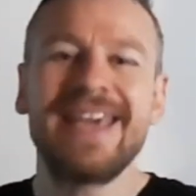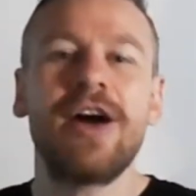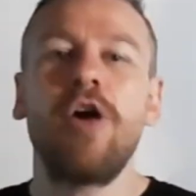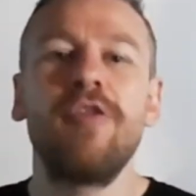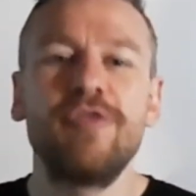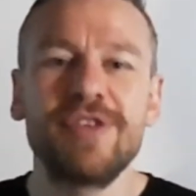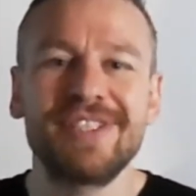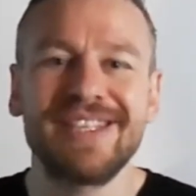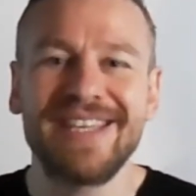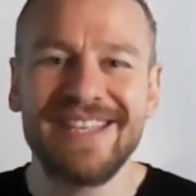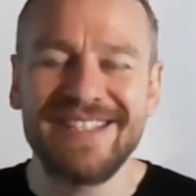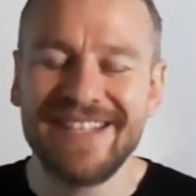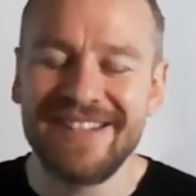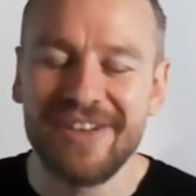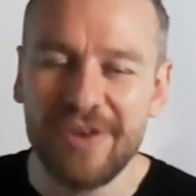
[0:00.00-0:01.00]
Obviously he
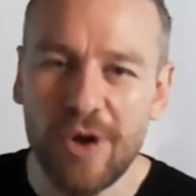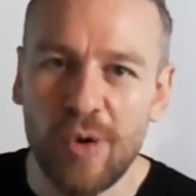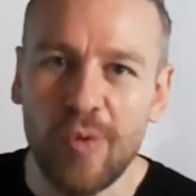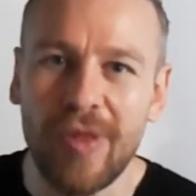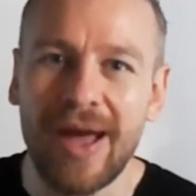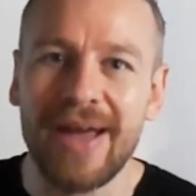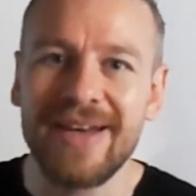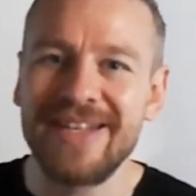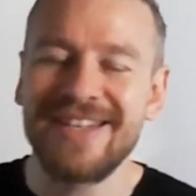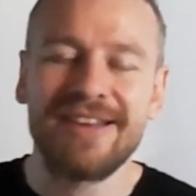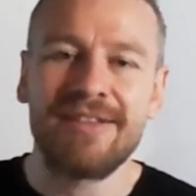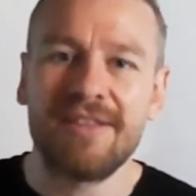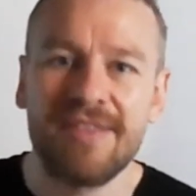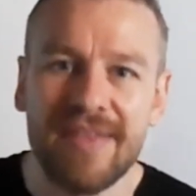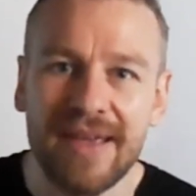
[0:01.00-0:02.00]
didn't know that and he
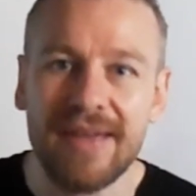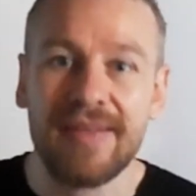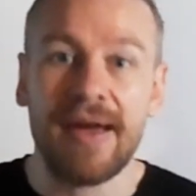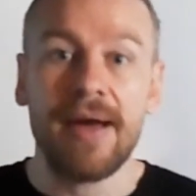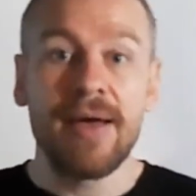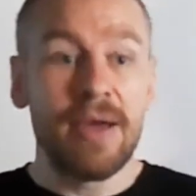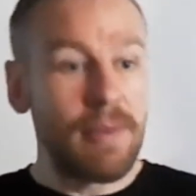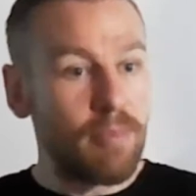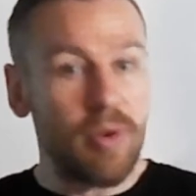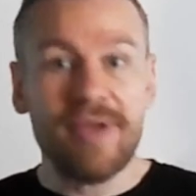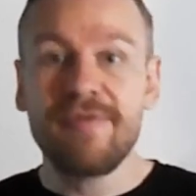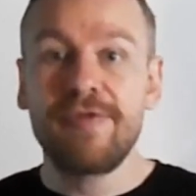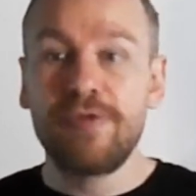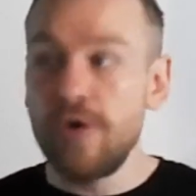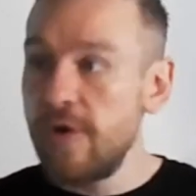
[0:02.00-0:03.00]
didn't think that, but in
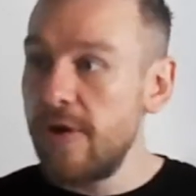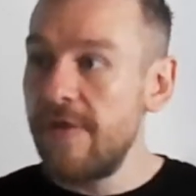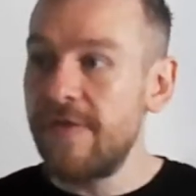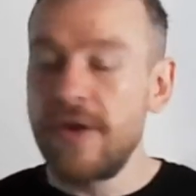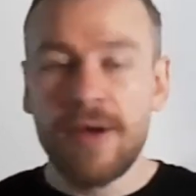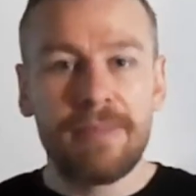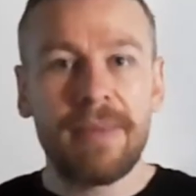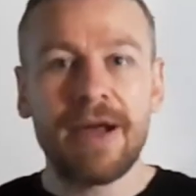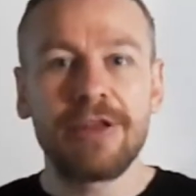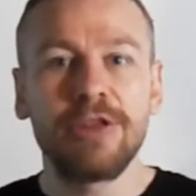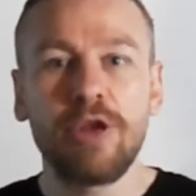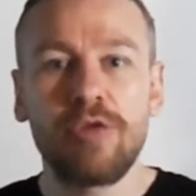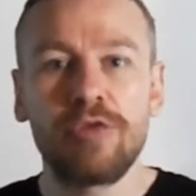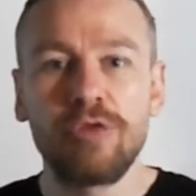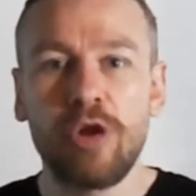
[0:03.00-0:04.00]
front of my
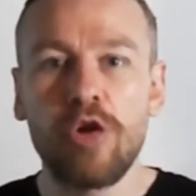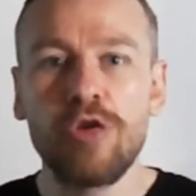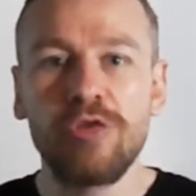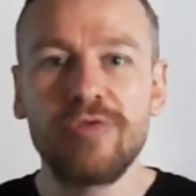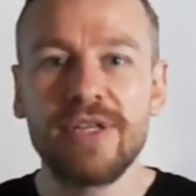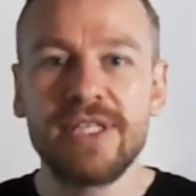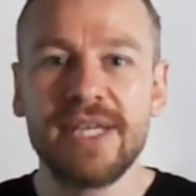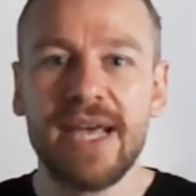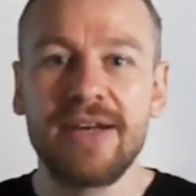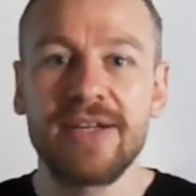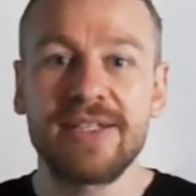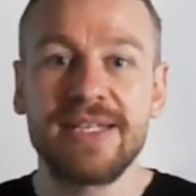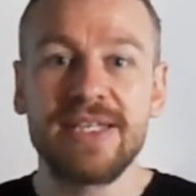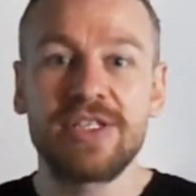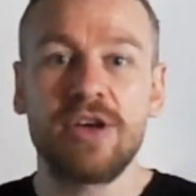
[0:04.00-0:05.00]
loyal retainers
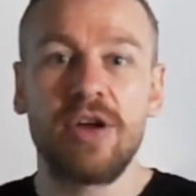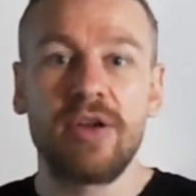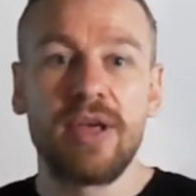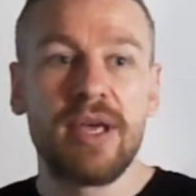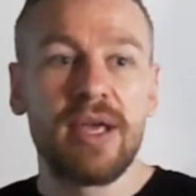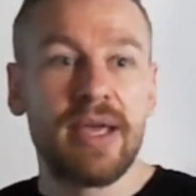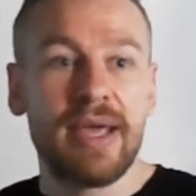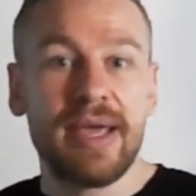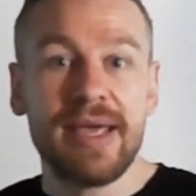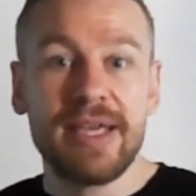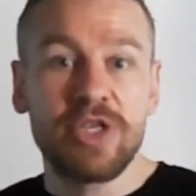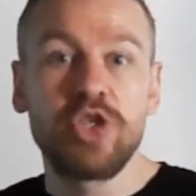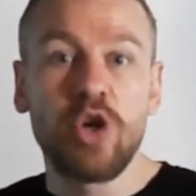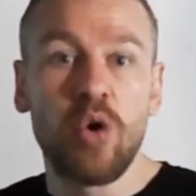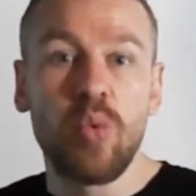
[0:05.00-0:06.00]
he's gone,
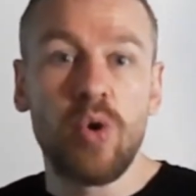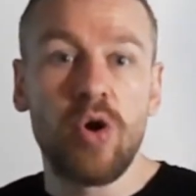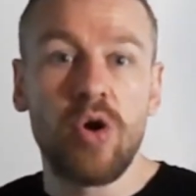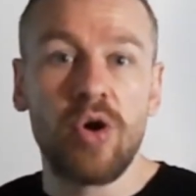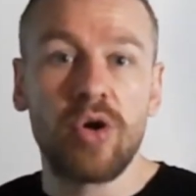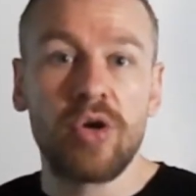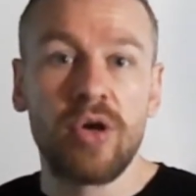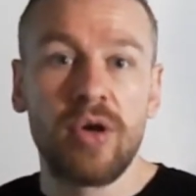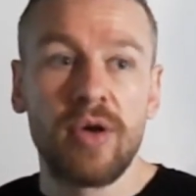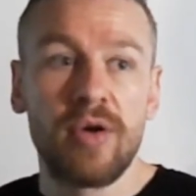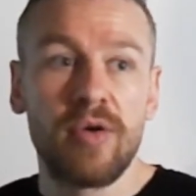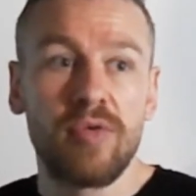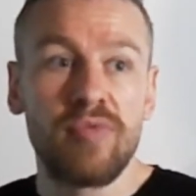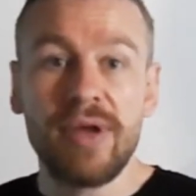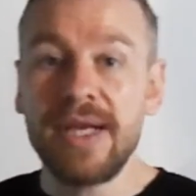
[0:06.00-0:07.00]
is your work
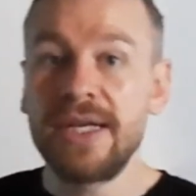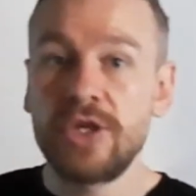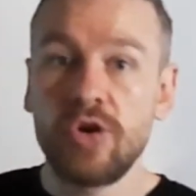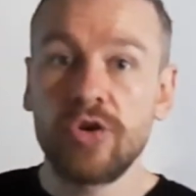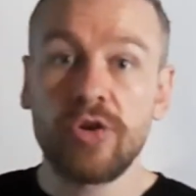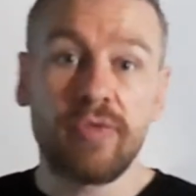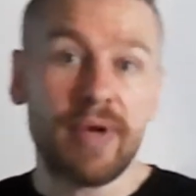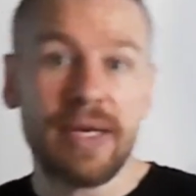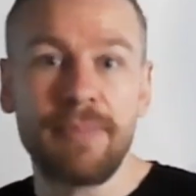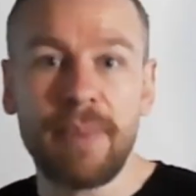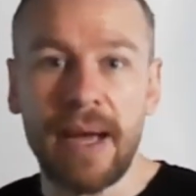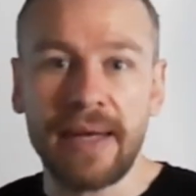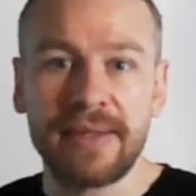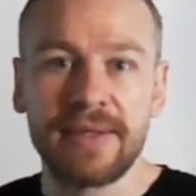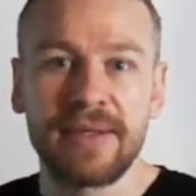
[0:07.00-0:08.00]
really good or really
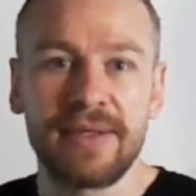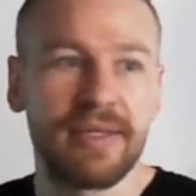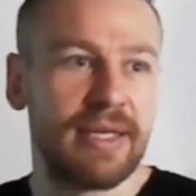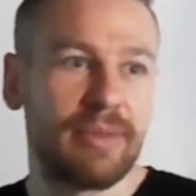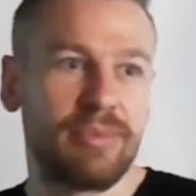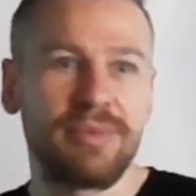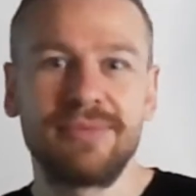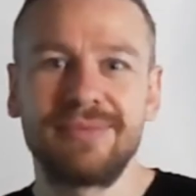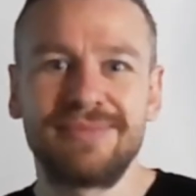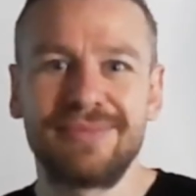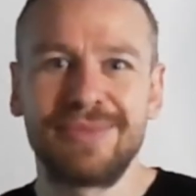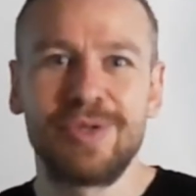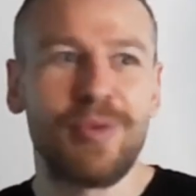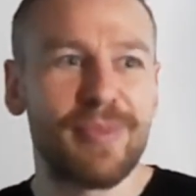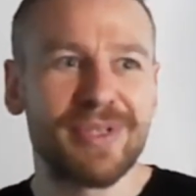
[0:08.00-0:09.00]
bad? You're like, well, do
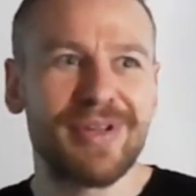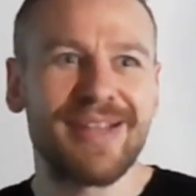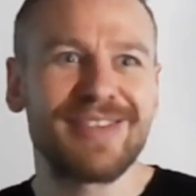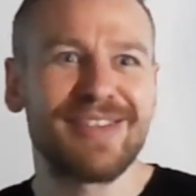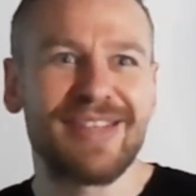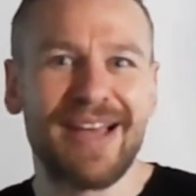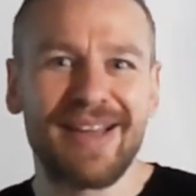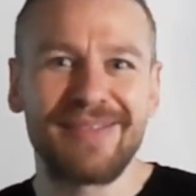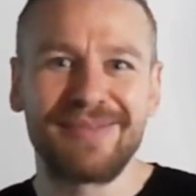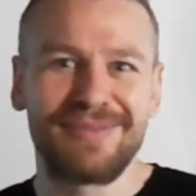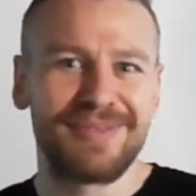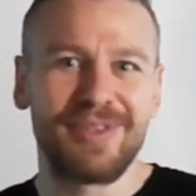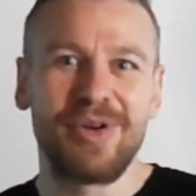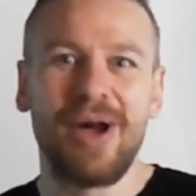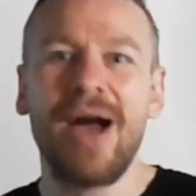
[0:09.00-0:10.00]
you want me to answer that?
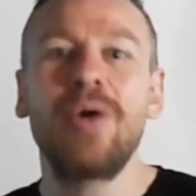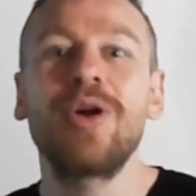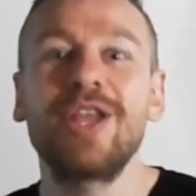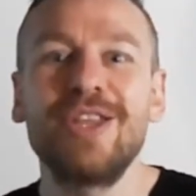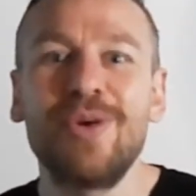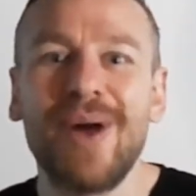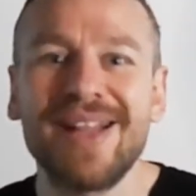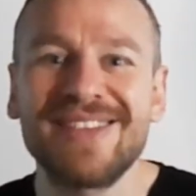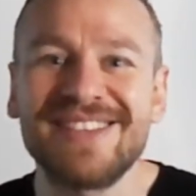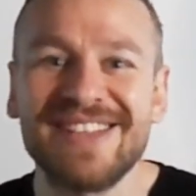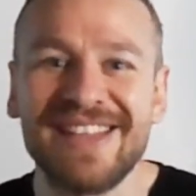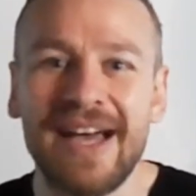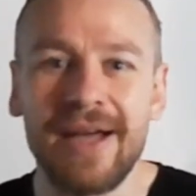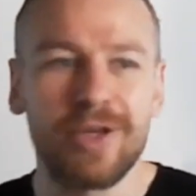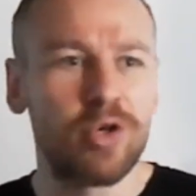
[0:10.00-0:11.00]
You know, how can you answer
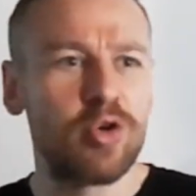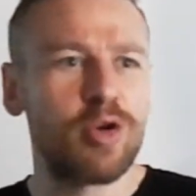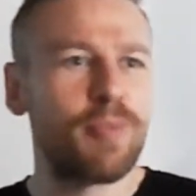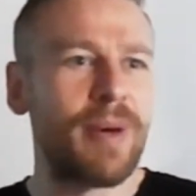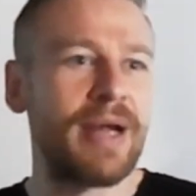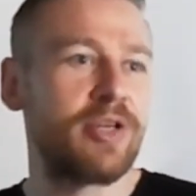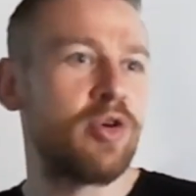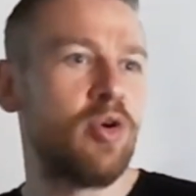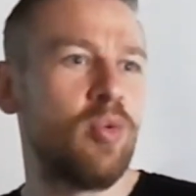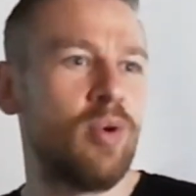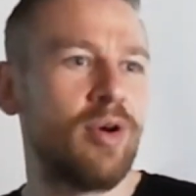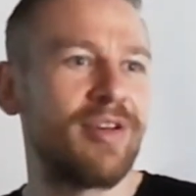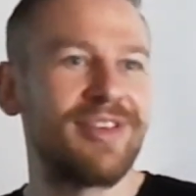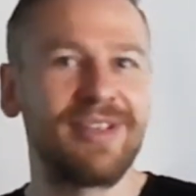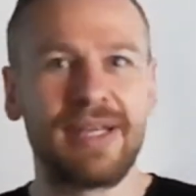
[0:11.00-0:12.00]
that? Good or bad, your
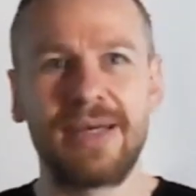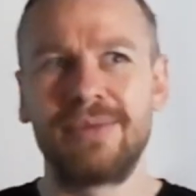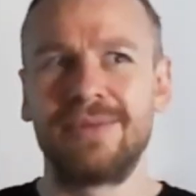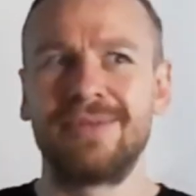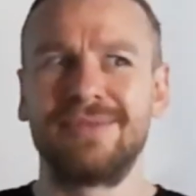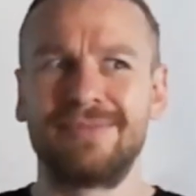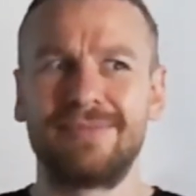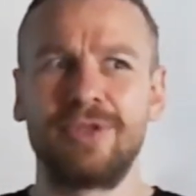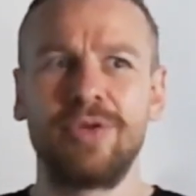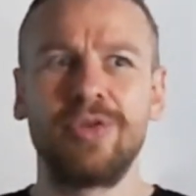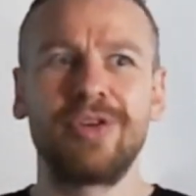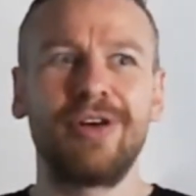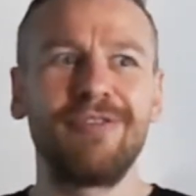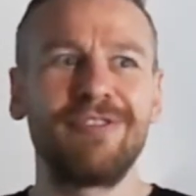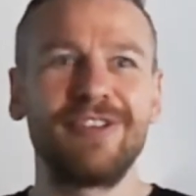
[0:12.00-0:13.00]
work? You're like, well, good,
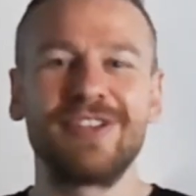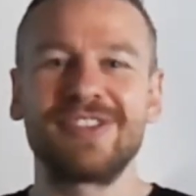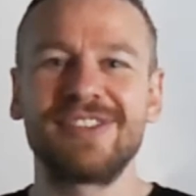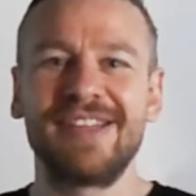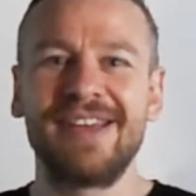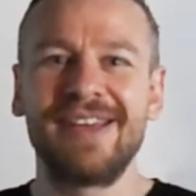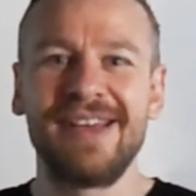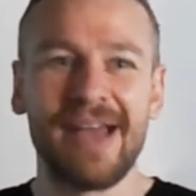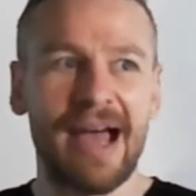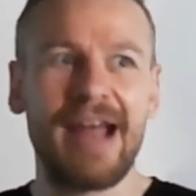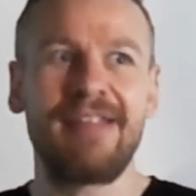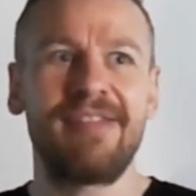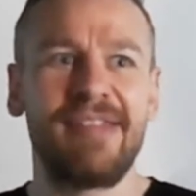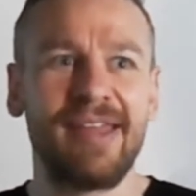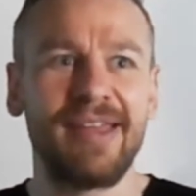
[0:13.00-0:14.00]
obviously, I
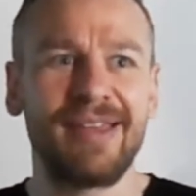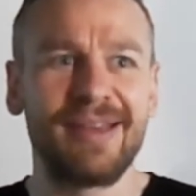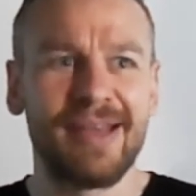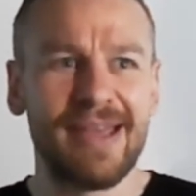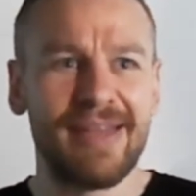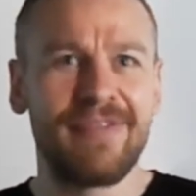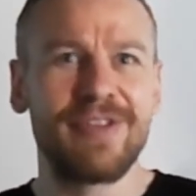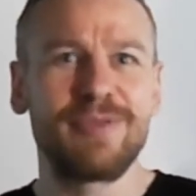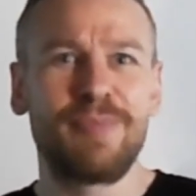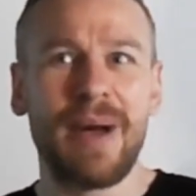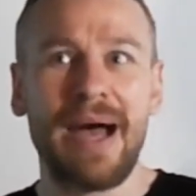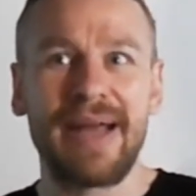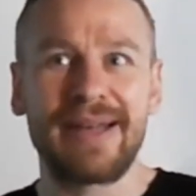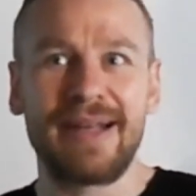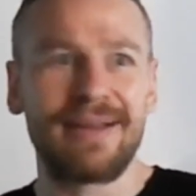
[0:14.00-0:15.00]
think. If it's
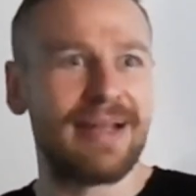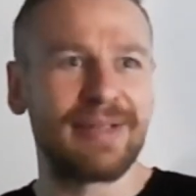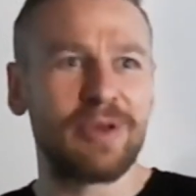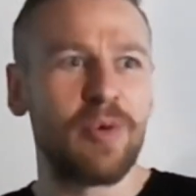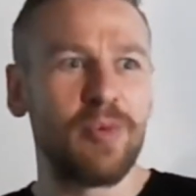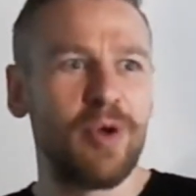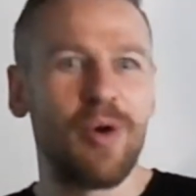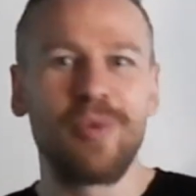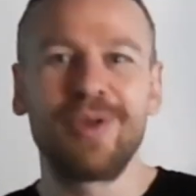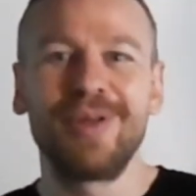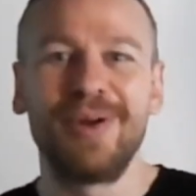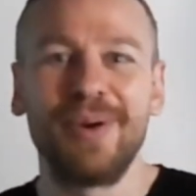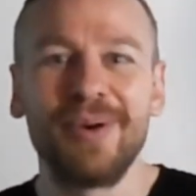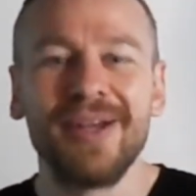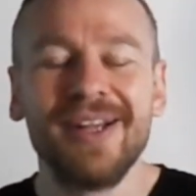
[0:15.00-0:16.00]
bad, I don't know, you
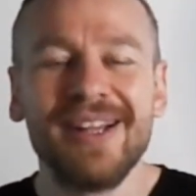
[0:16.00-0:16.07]
know.